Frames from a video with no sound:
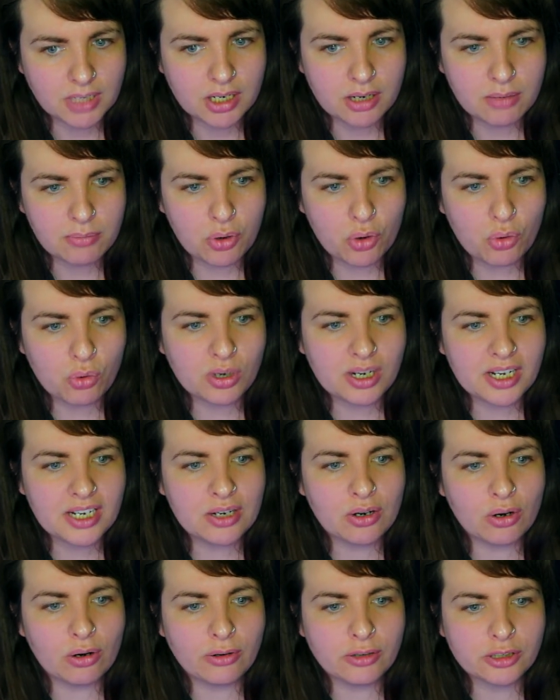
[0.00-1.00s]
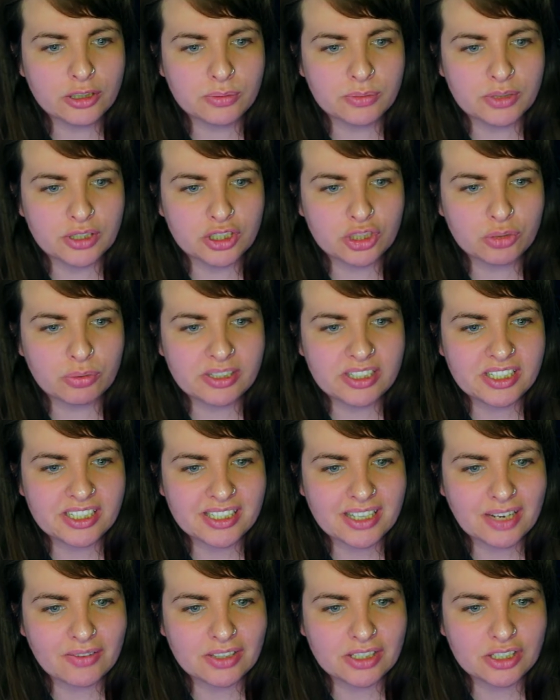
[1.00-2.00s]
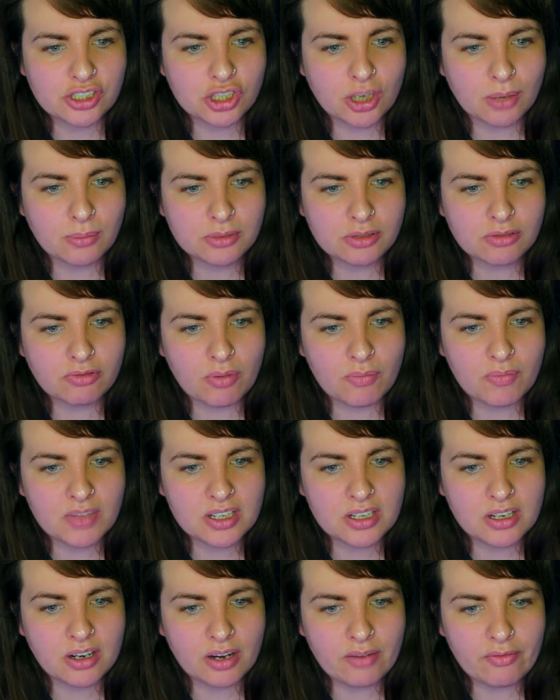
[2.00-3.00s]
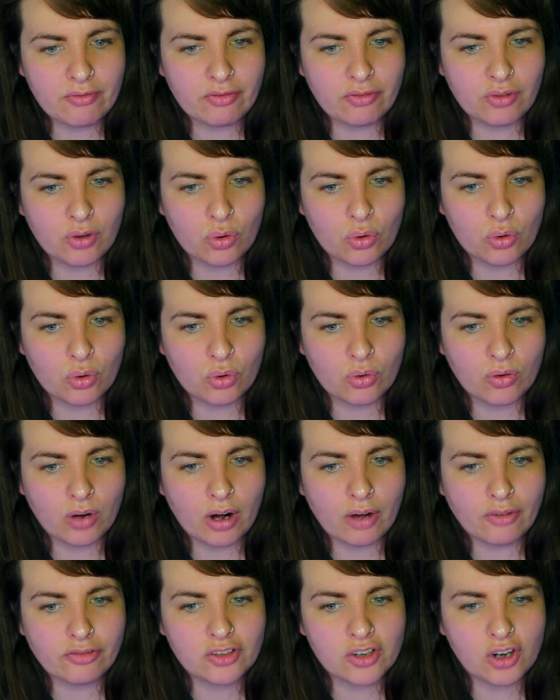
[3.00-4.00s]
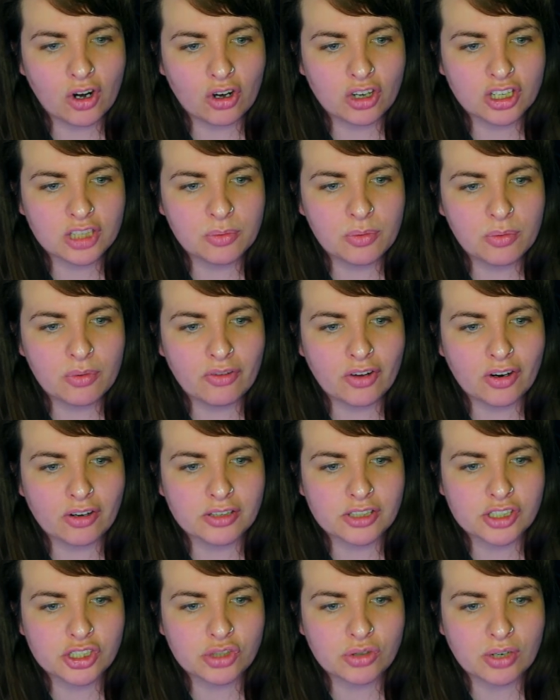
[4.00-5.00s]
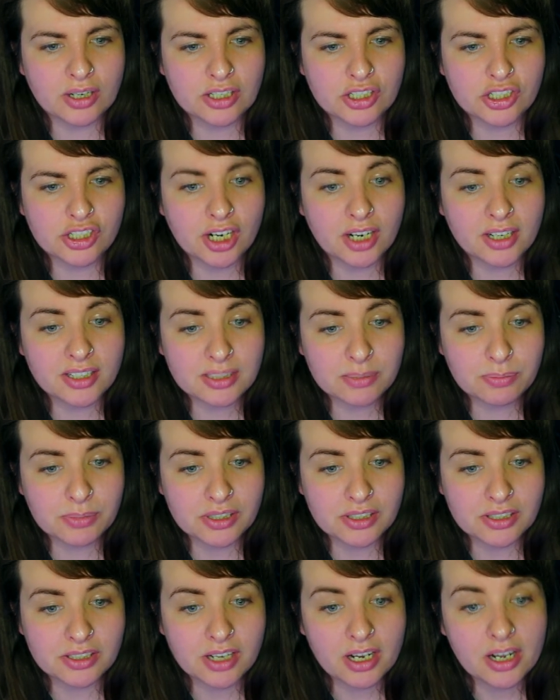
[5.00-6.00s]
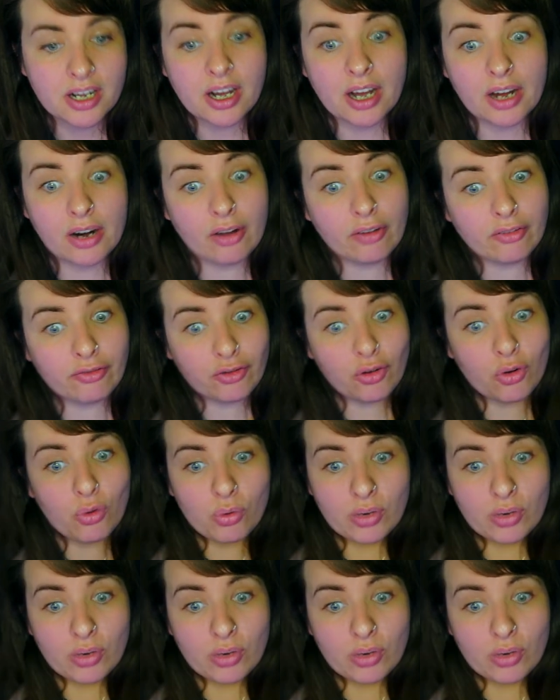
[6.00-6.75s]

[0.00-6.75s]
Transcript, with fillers: Pauline Ottman, 27, jumped from the ninth floor after an argument with her estranged husband, and her fall